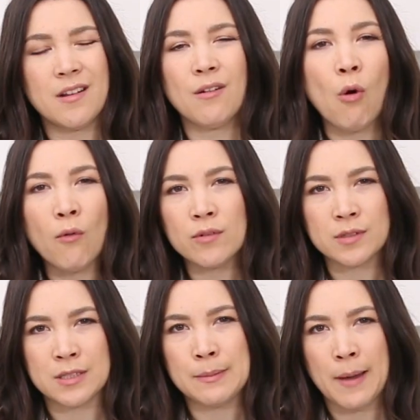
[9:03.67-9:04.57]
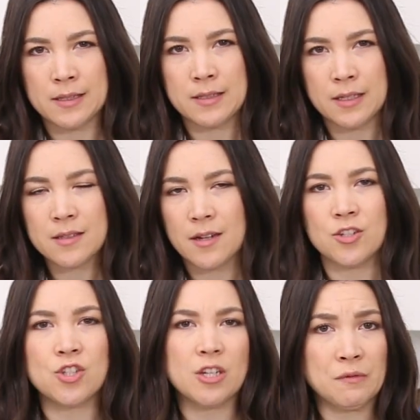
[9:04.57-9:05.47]
not overly spicy. It's not
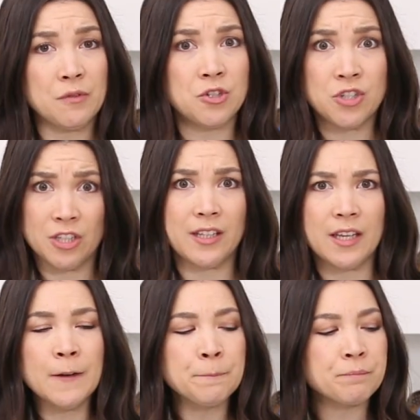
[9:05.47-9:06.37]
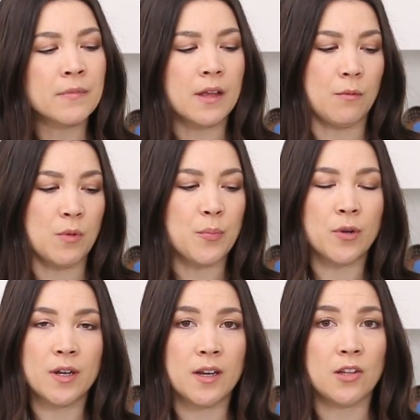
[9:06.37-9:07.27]
just for chili. We
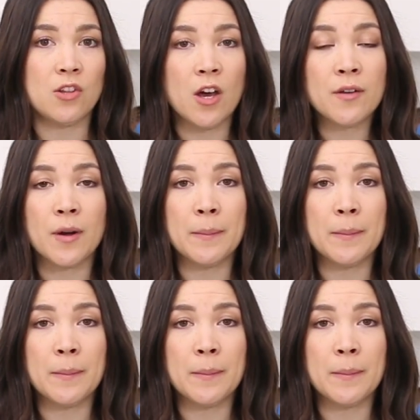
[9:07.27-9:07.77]
put it in a lot of our